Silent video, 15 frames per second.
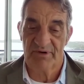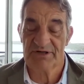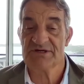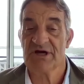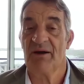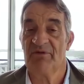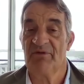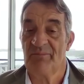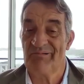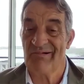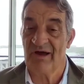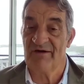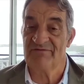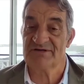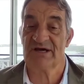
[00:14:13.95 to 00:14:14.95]
time of the
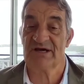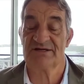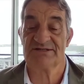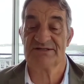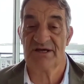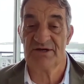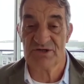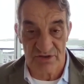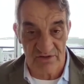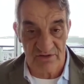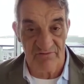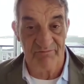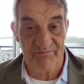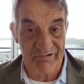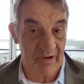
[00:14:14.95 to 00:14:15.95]
privatization
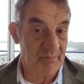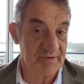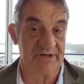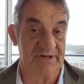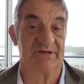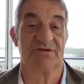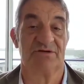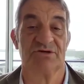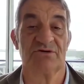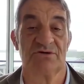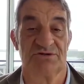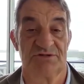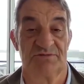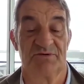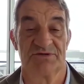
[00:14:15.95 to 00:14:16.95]
of property in
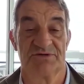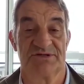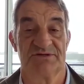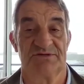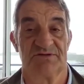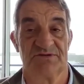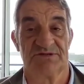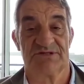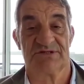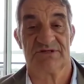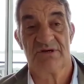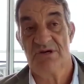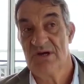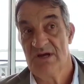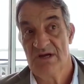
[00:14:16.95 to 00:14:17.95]
Georgia, because this was,
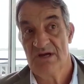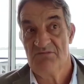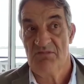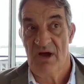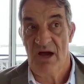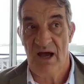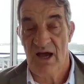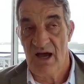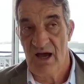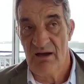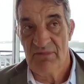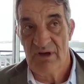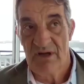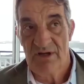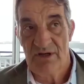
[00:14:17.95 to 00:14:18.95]
I
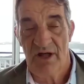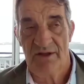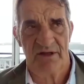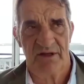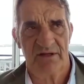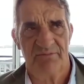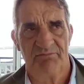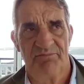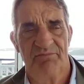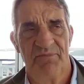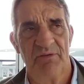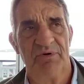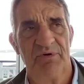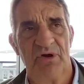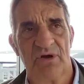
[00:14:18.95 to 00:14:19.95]
think
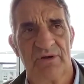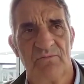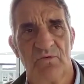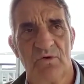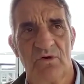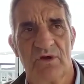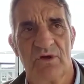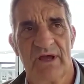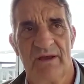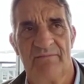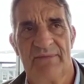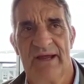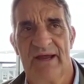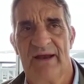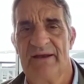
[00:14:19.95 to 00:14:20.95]
the Berlin Wall
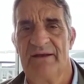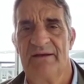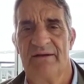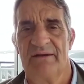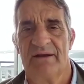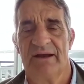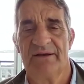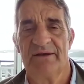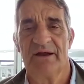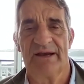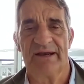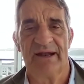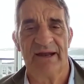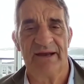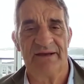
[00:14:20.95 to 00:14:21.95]
came down in
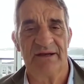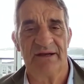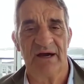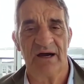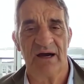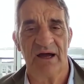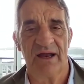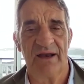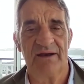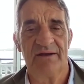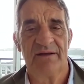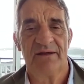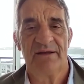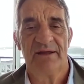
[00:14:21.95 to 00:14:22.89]
1989.